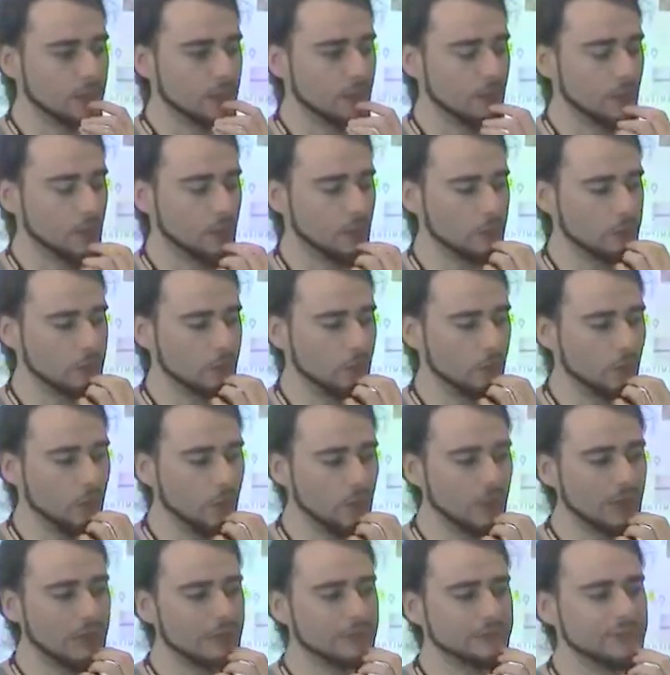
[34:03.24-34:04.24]
load
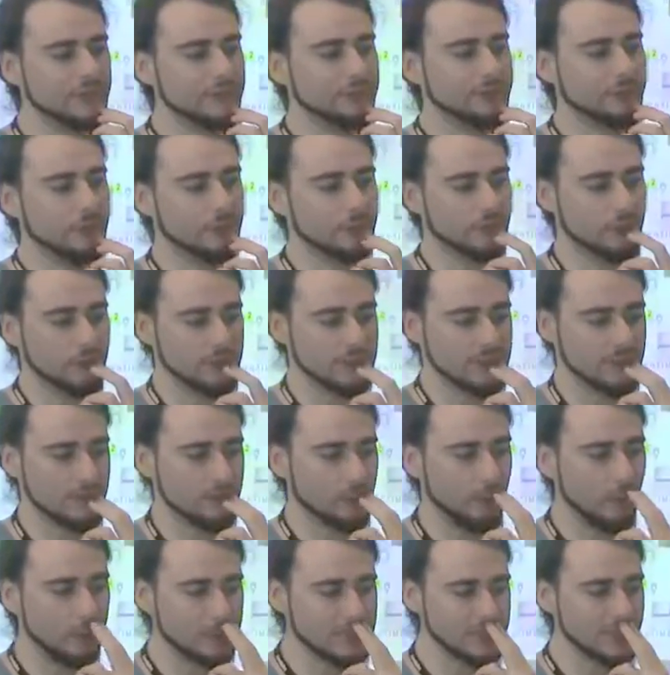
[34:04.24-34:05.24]
all of the photos
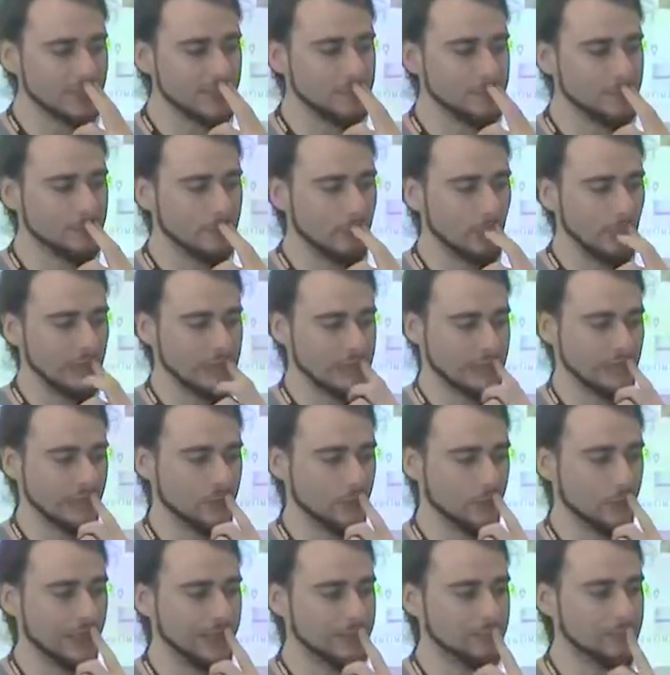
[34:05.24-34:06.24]
in Mopsi, which are
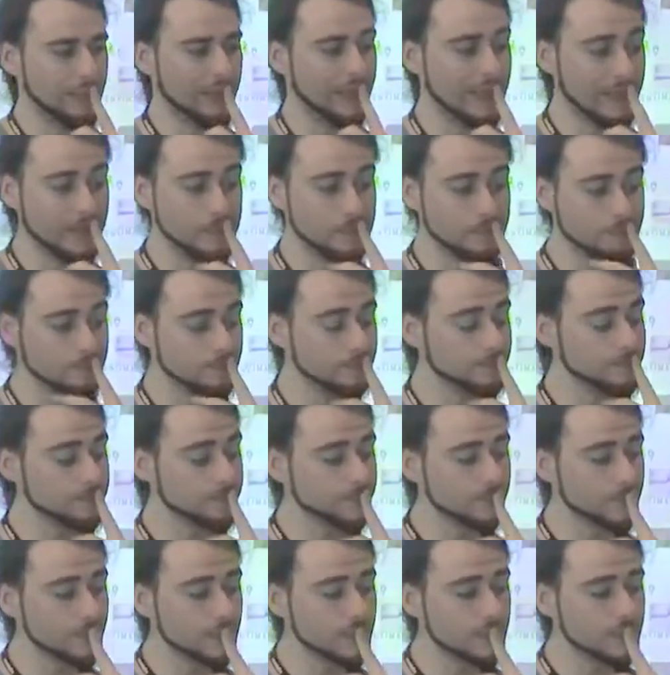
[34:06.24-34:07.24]
quite many.
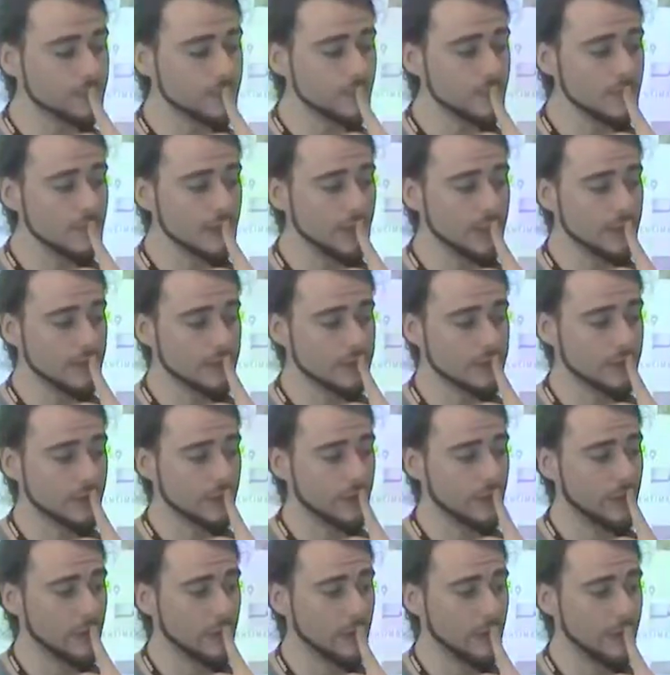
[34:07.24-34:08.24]

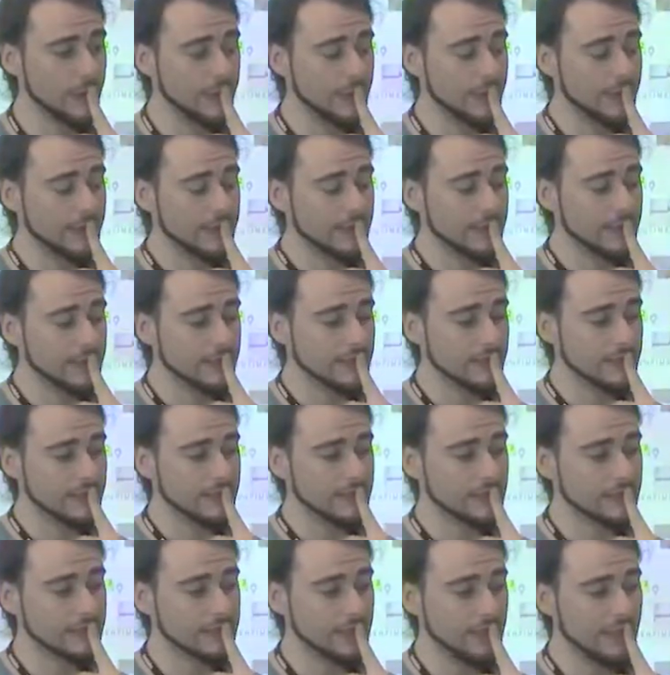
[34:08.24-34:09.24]
So
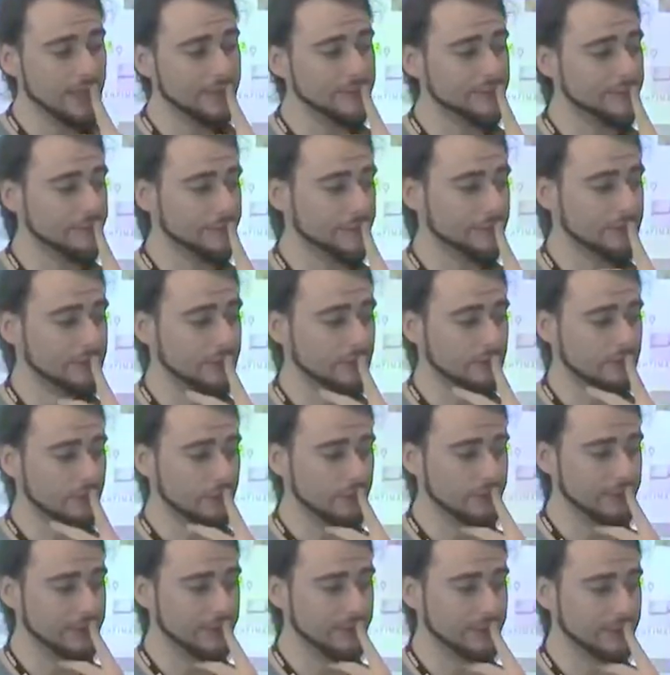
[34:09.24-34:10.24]
time for the
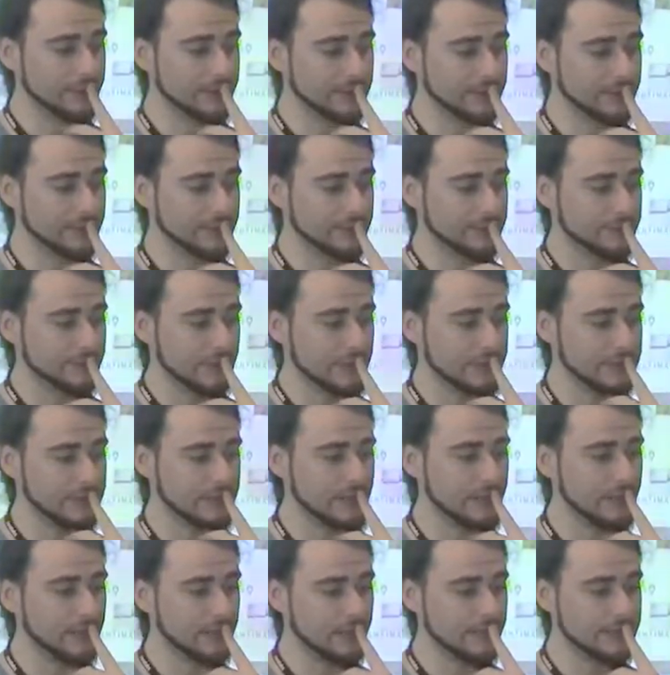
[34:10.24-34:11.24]
loading is, is
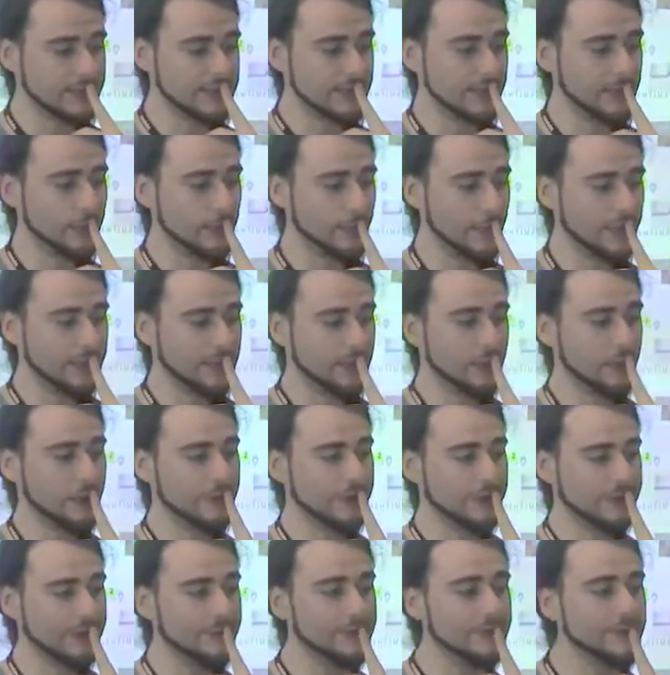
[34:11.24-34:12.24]
increasing quite a
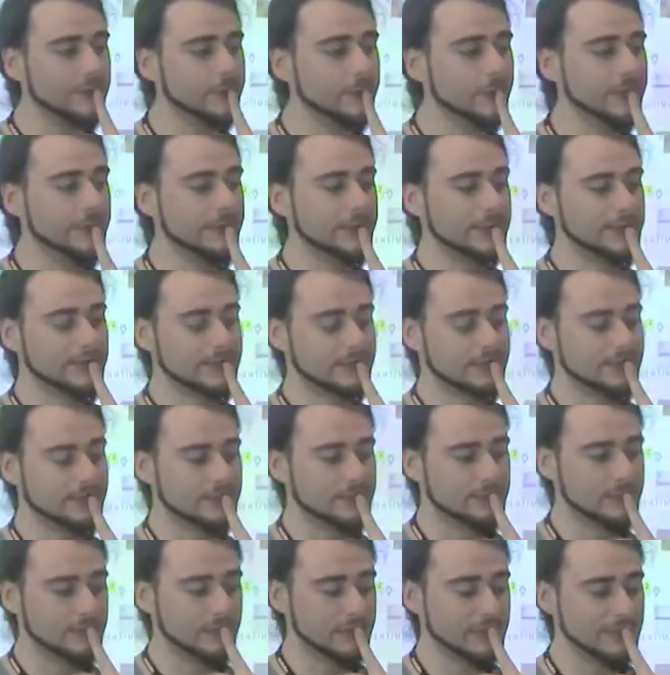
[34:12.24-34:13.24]
lot, even with
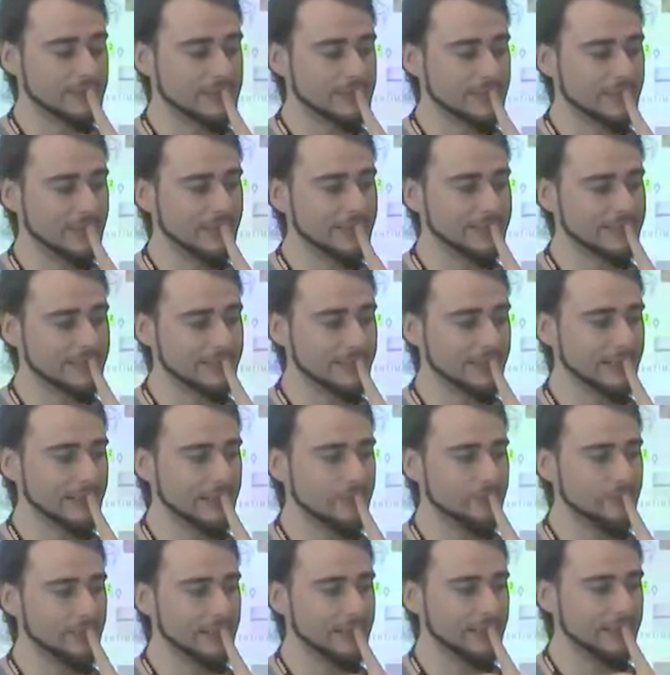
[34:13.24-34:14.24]
this, with this
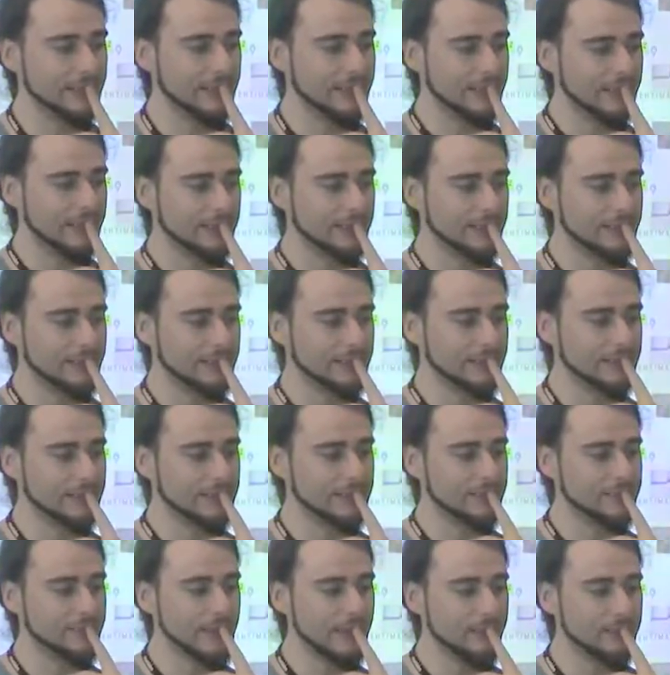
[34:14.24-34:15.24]
clustering, but uh,
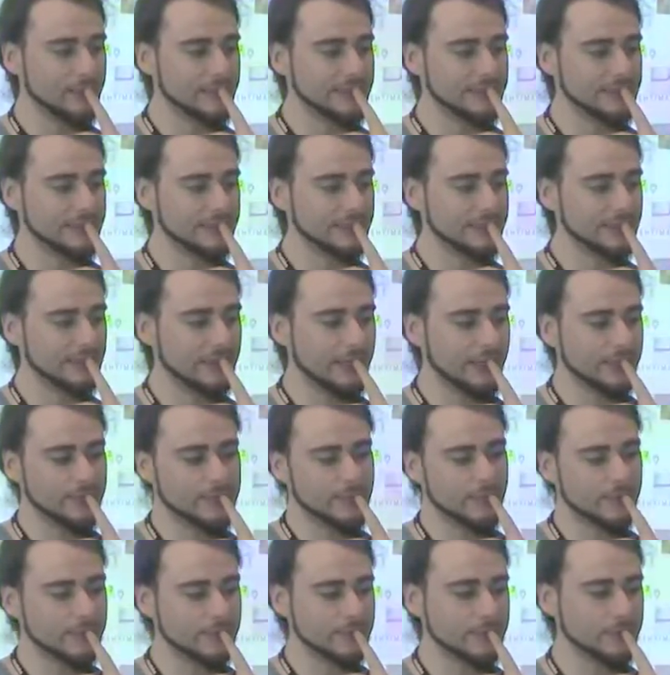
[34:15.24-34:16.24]
the map is still
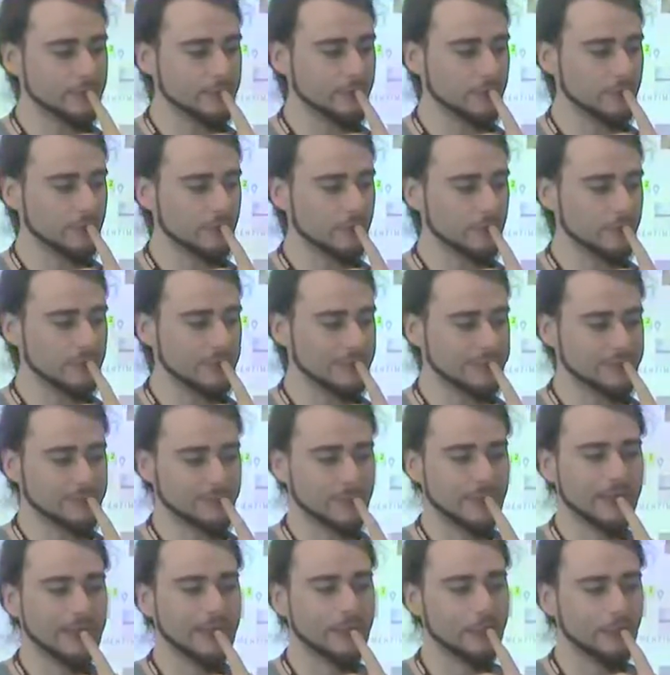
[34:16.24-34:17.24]
able to
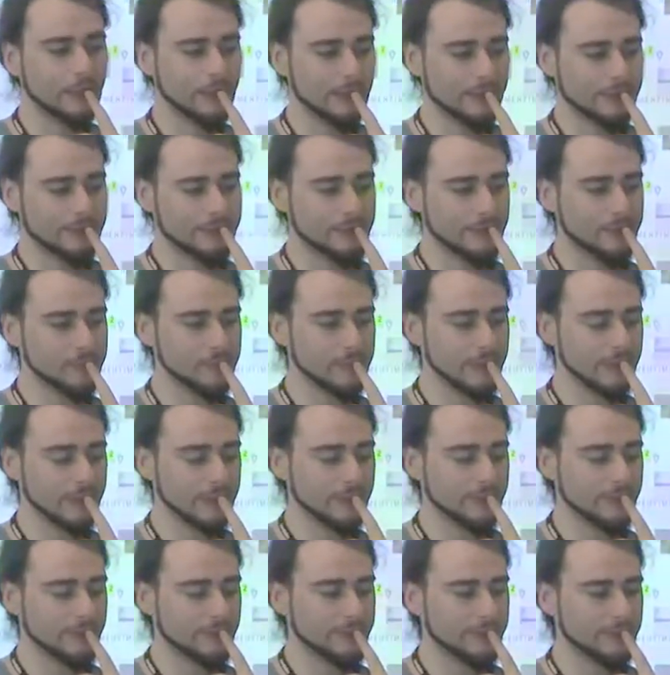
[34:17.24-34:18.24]
display all of them
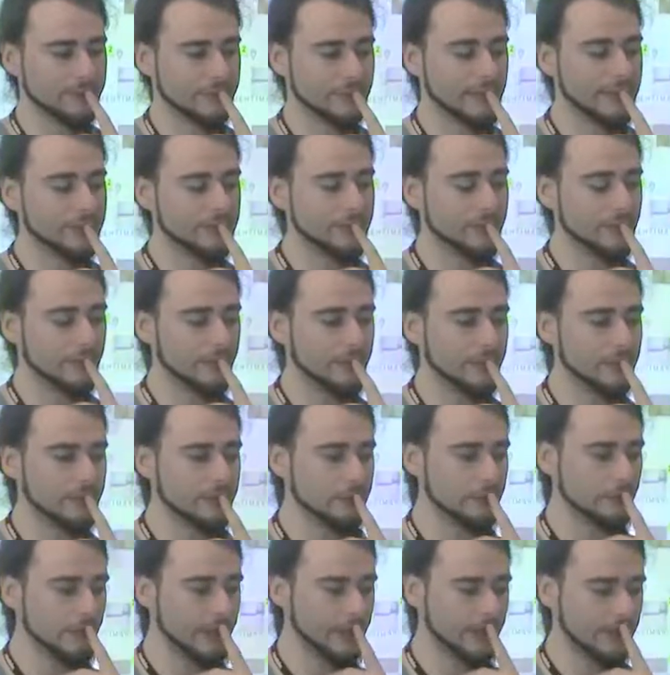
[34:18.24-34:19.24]
because it's not going
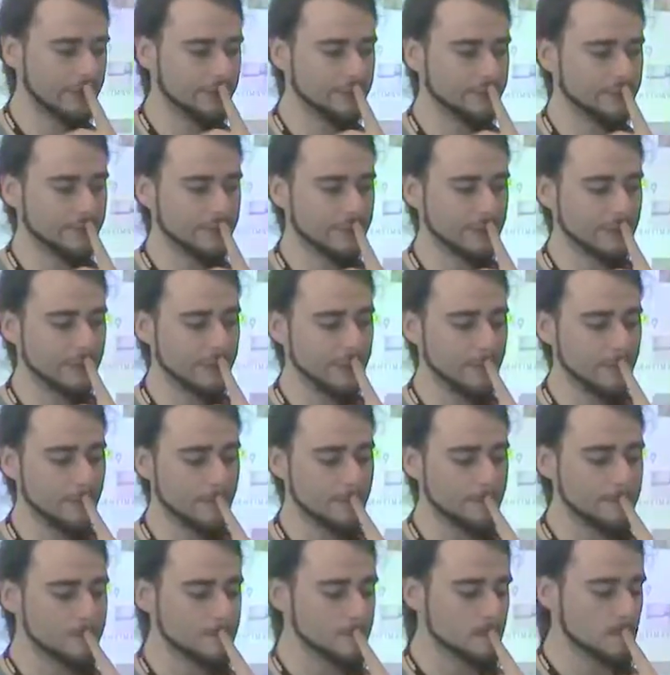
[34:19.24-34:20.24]
to have uh,
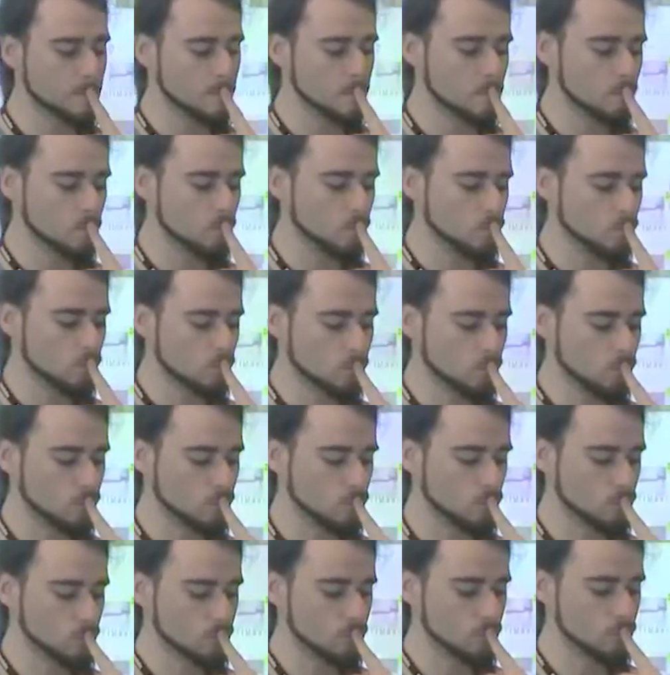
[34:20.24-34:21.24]

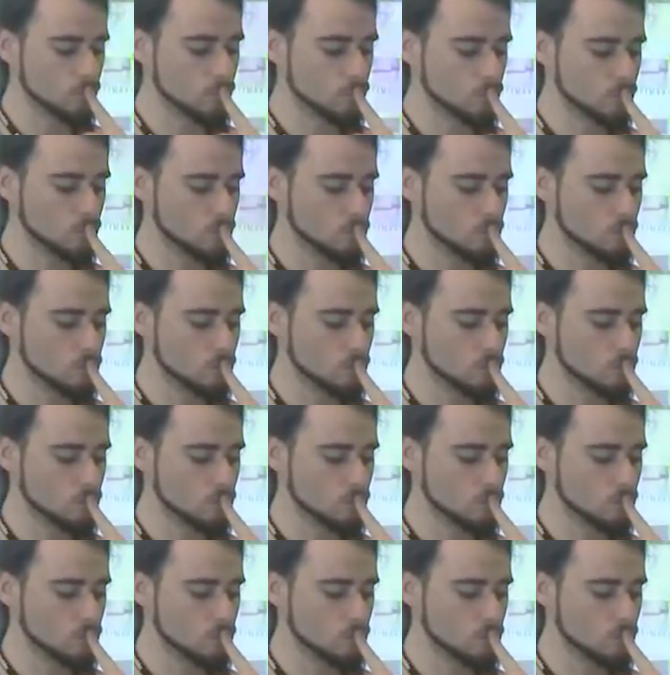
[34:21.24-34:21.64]
mm,